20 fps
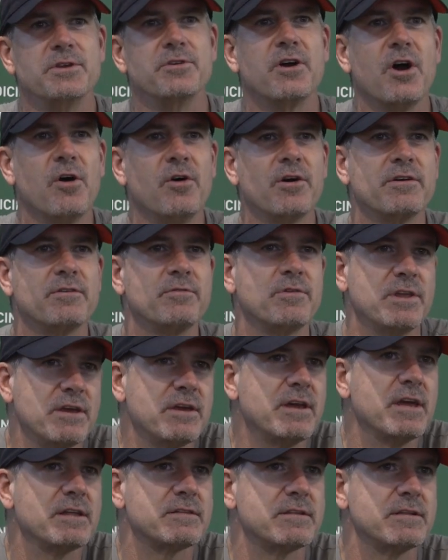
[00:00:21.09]
you go and you
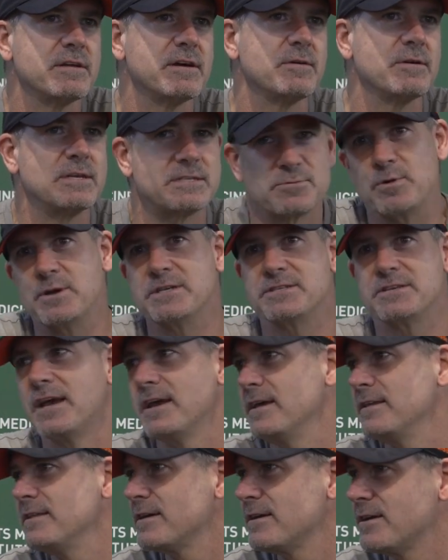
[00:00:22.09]
get, as we
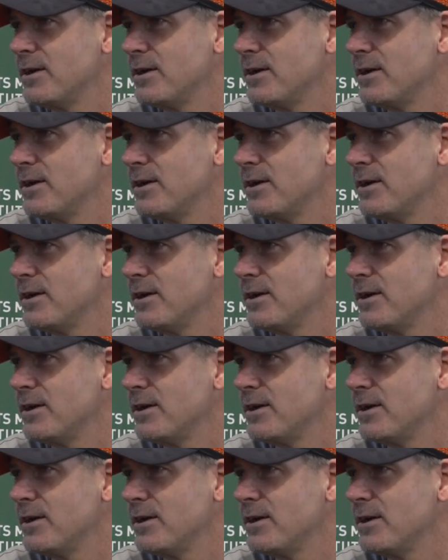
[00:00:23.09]
say in the